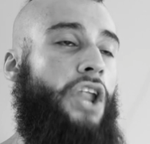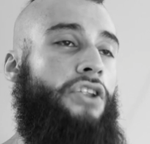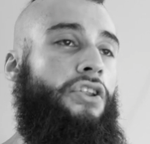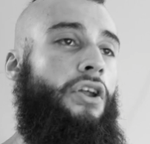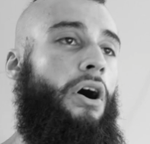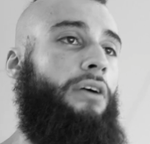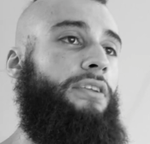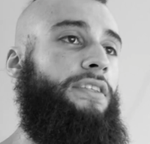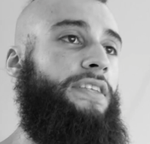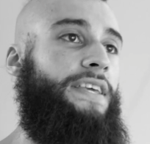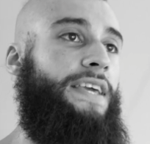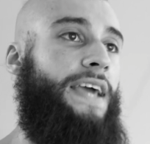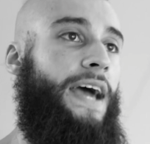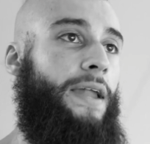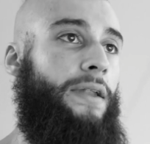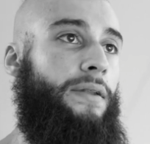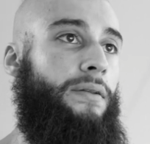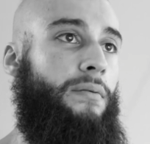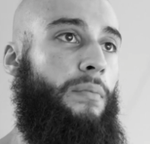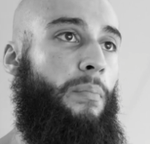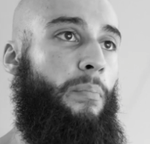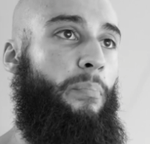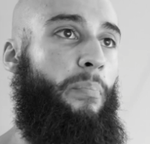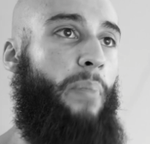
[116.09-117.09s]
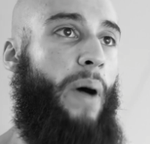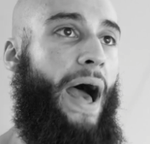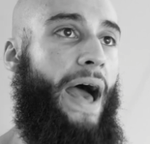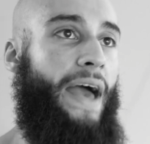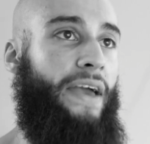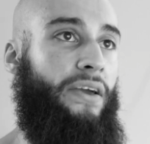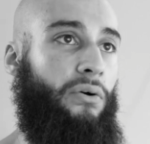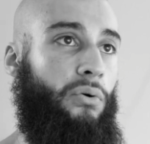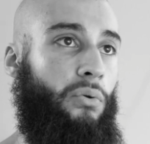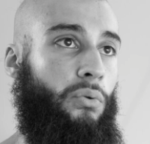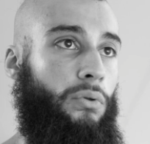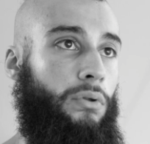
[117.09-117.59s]
not yet
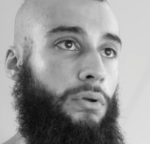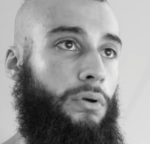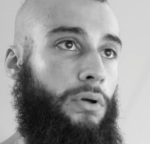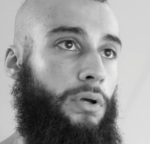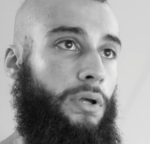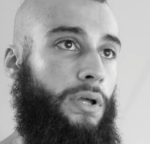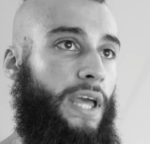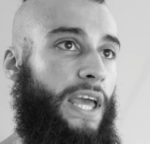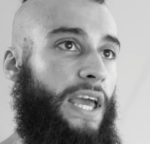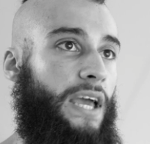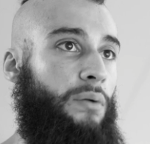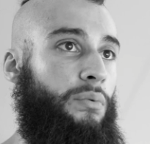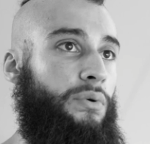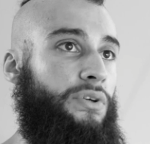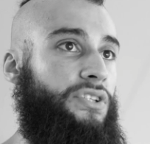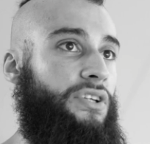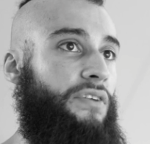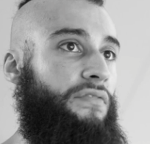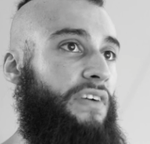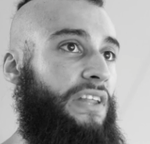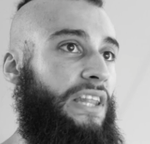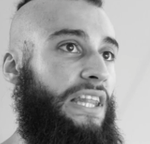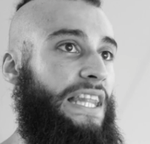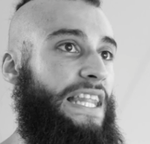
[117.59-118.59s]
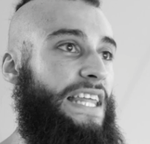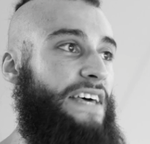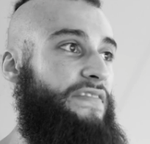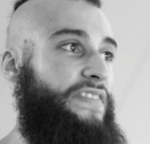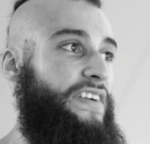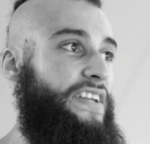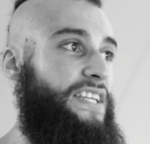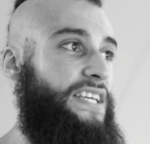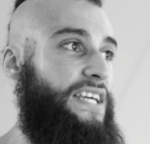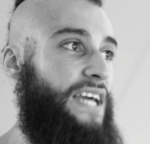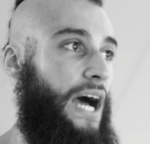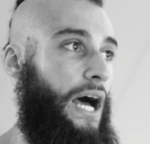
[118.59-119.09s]
pale, it was of a
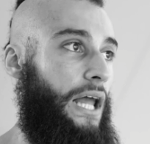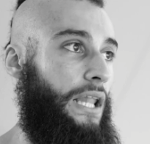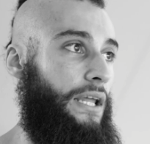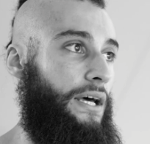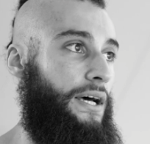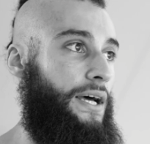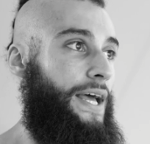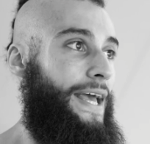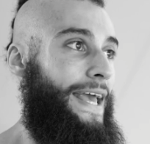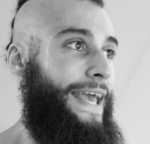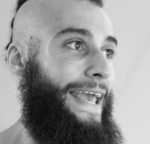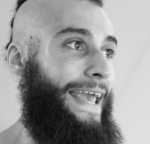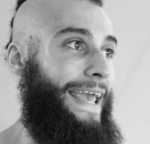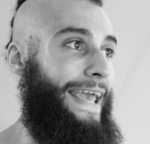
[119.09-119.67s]
livid colour,